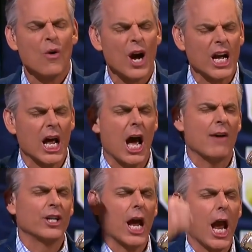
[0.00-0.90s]
We're going to
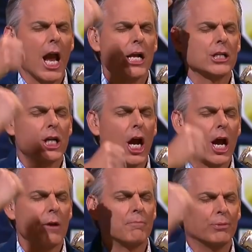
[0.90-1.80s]
have an eight
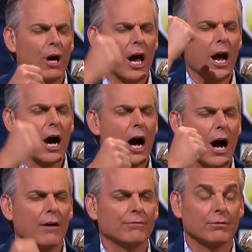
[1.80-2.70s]
team
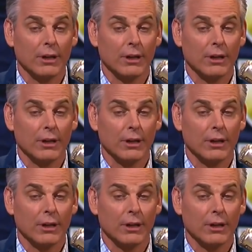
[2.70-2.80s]
playoff.